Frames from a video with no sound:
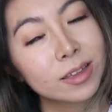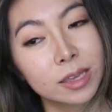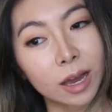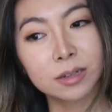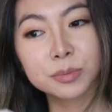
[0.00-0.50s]

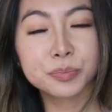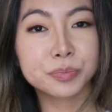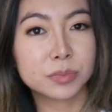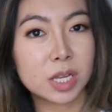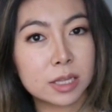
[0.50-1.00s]
Yeah,
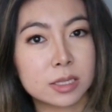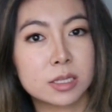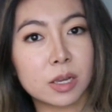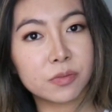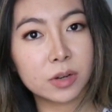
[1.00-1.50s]
it's
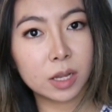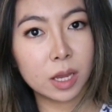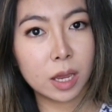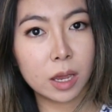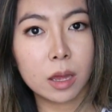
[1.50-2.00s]

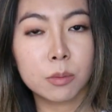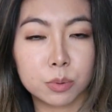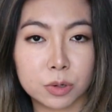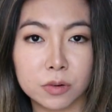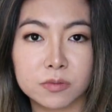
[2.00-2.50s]
definitely
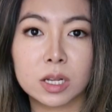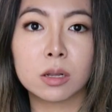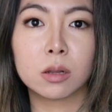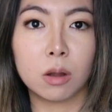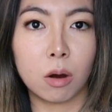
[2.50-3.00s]
improved a
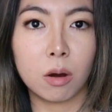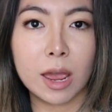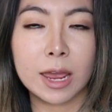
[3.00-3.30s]
lot,